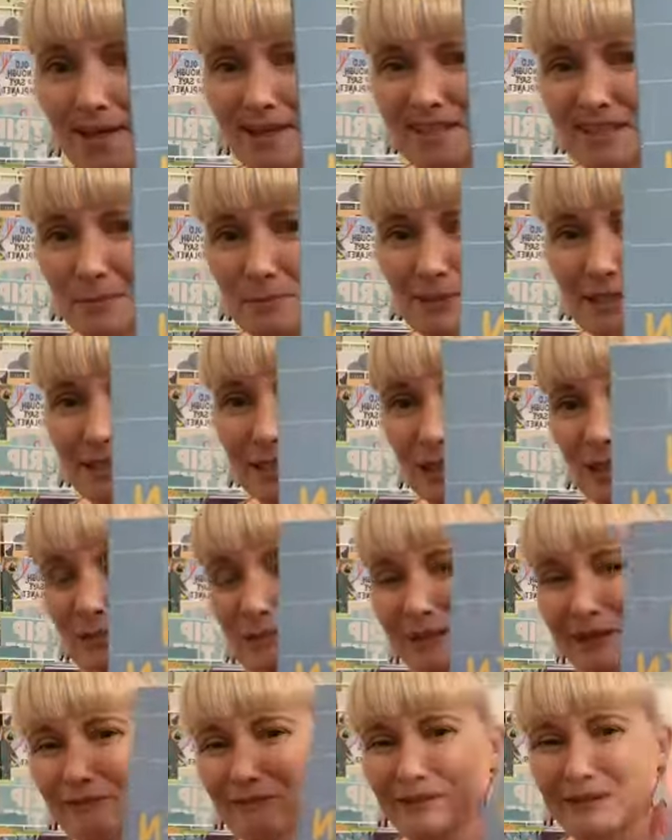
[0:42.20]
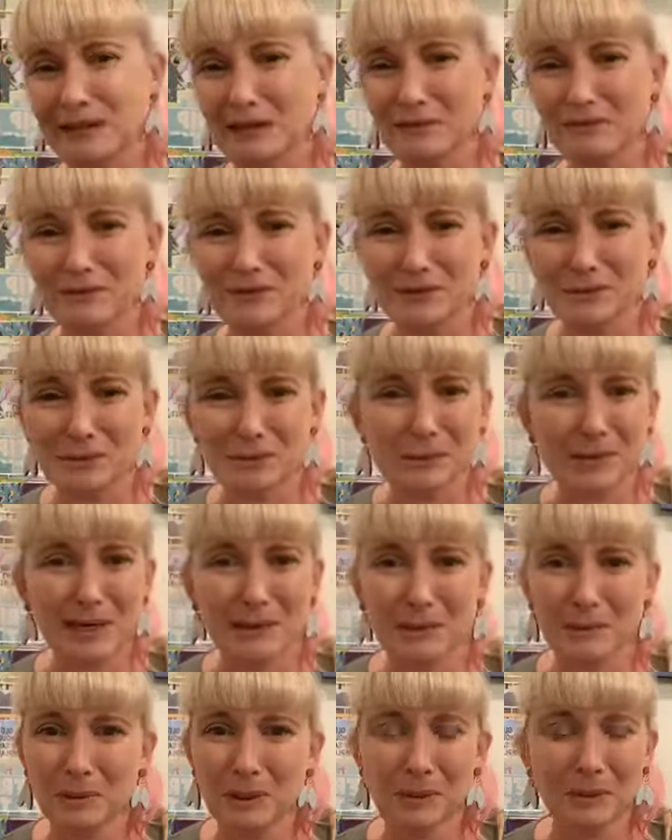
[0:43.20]
Can somebody tell me if the covers are around
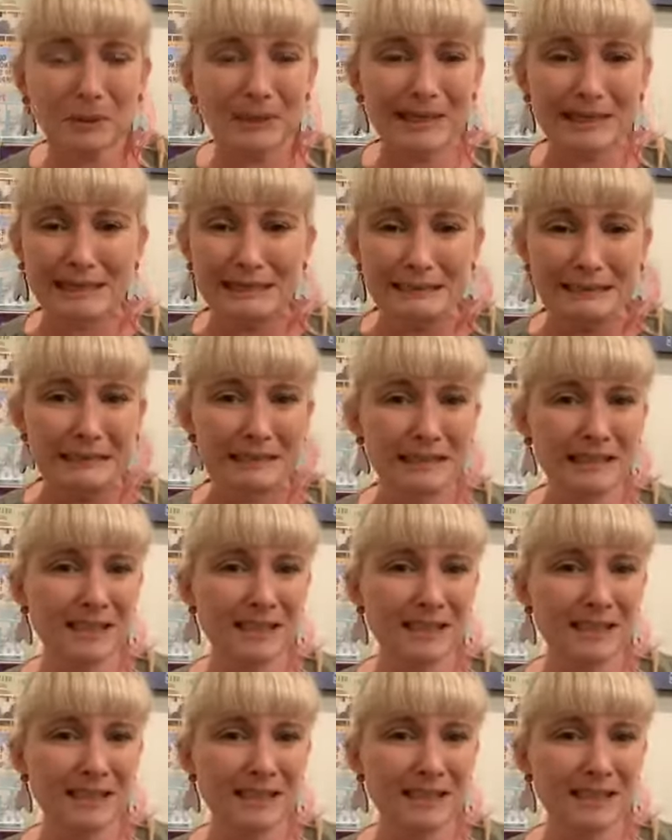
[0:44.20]
the right way?